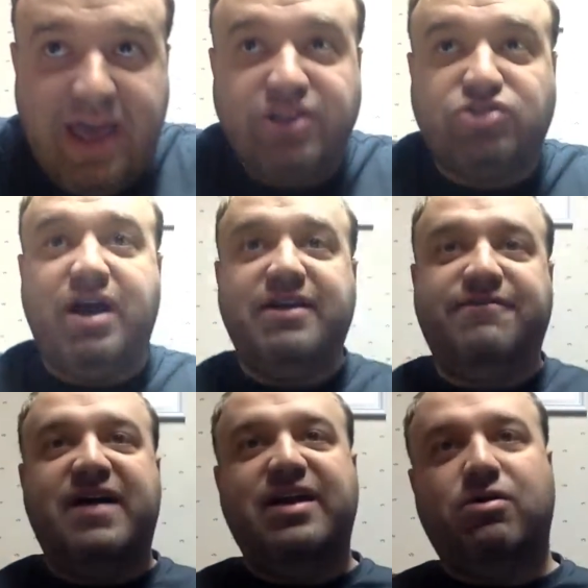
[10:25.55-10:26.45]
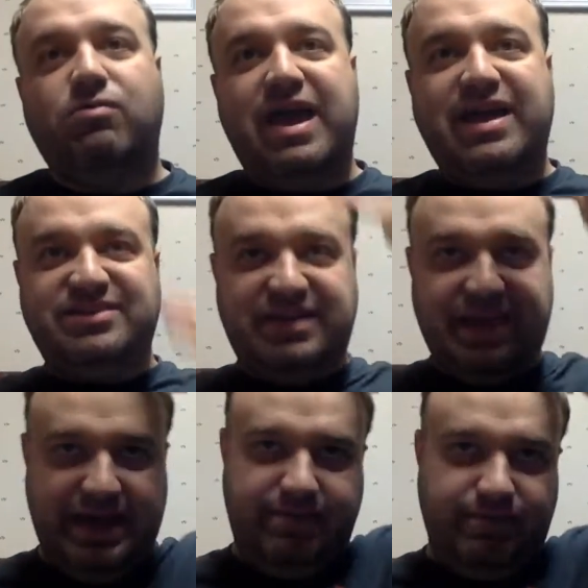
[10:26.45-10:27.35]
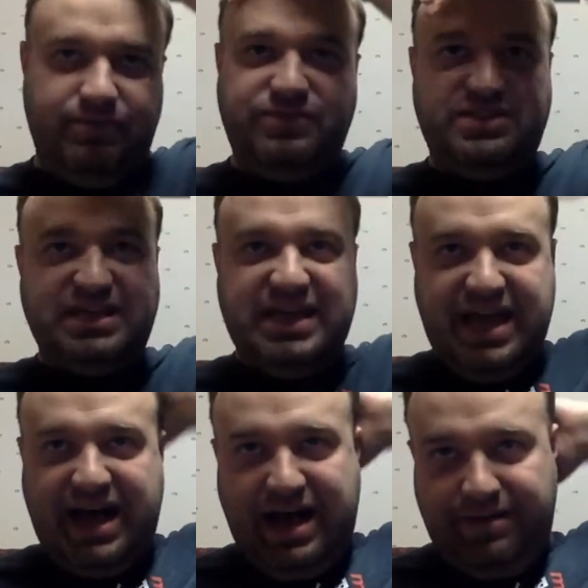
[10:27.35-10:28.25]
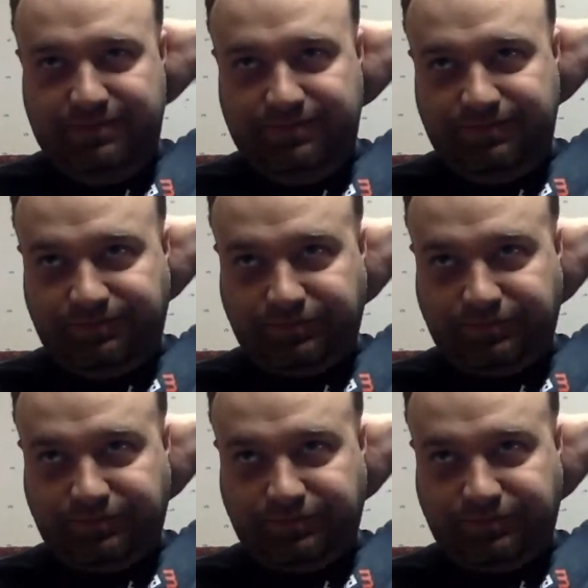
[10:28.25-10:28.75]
and trying to find a way to get Uncle